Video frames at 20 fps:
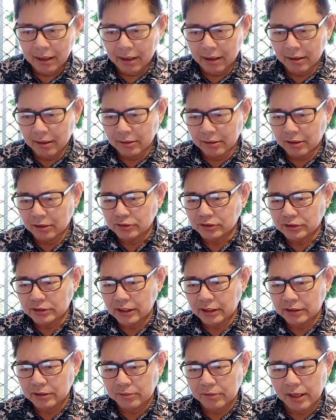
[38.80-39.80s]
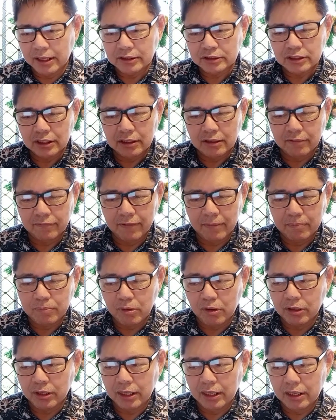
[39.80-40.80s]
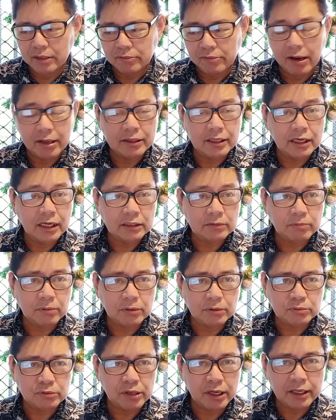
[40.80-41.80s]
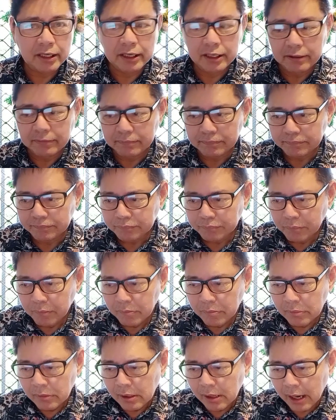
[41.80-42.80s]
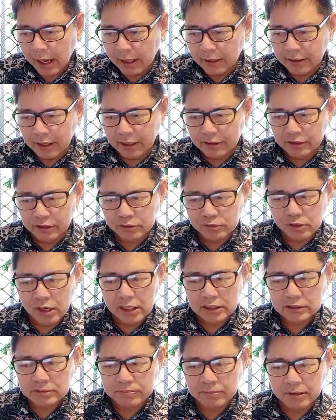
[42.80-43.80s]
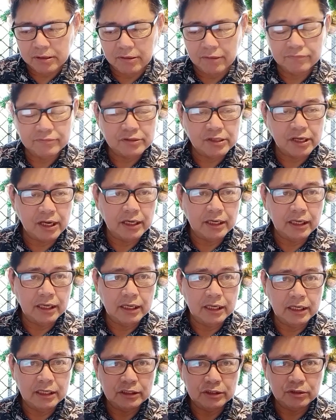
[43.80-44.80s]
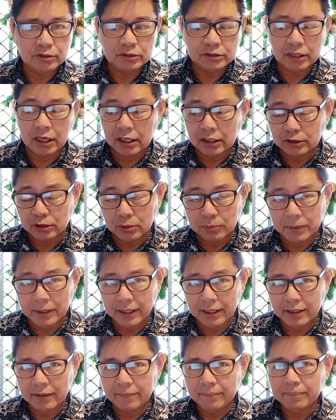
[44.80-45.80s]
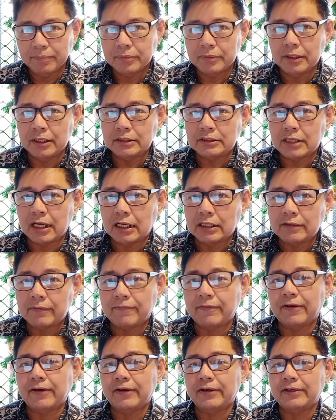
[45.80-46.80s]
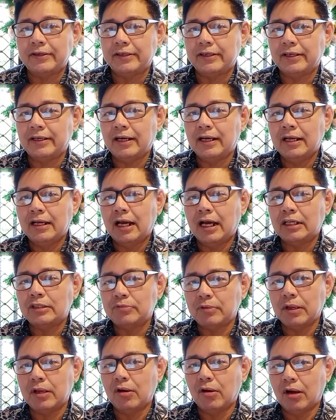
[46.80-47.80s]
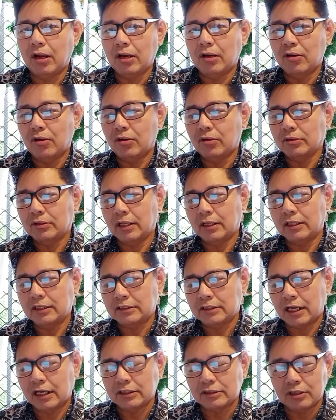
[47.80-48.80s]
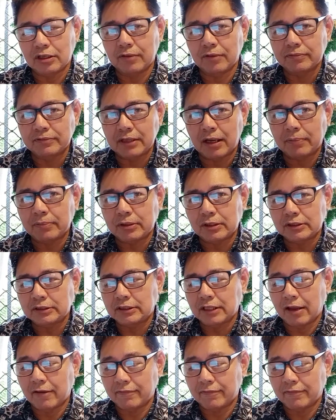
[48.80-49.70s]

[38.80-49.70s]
consideration of employee readiness for training, and then the transfer of training issues are to be discussed further as we go along the discussion of Chapter 7.